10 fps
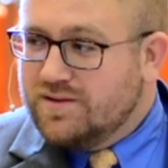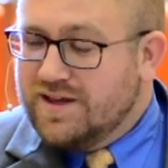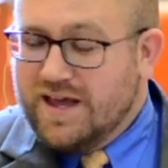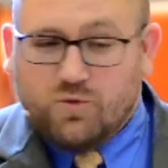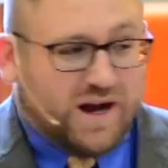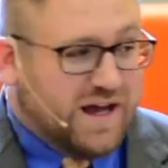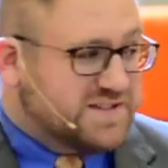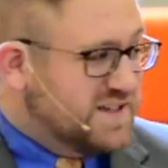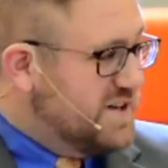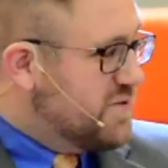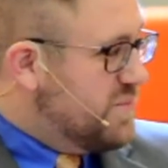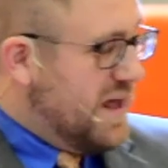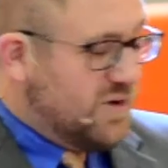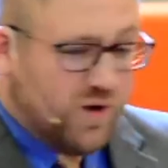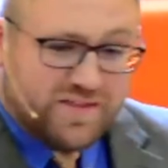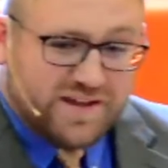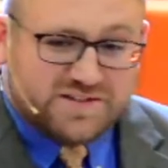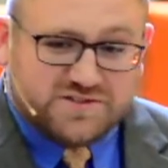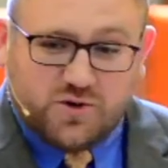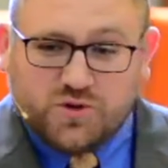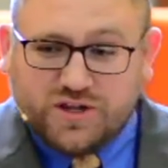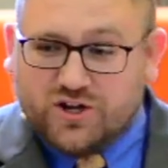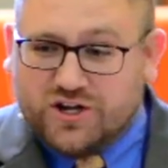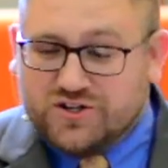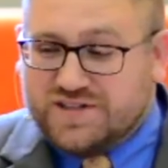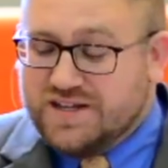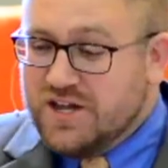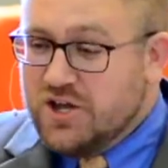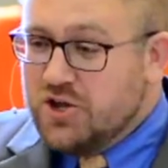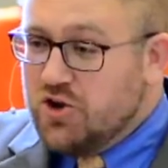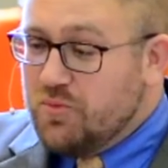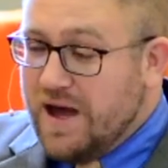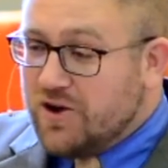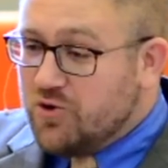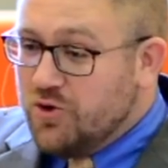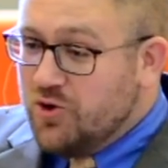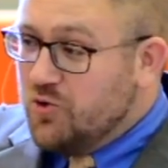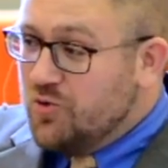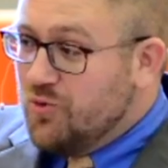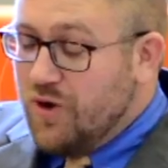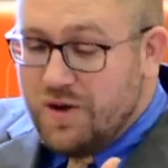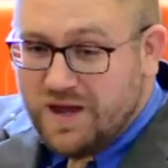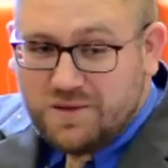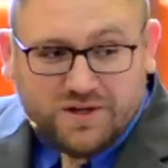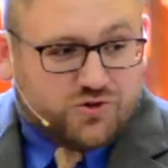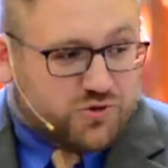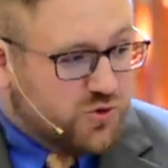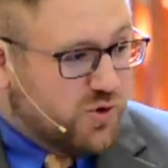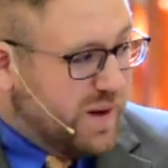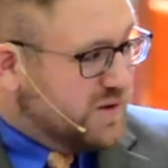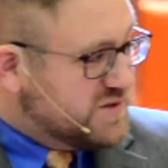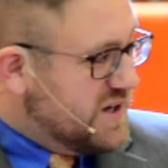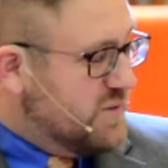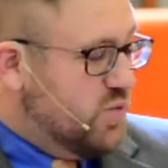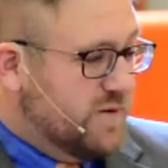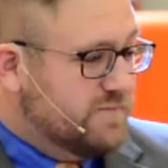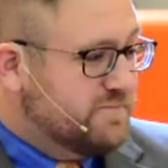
And what I see from that and what I think is so clear here is that no matter what may be true about someone,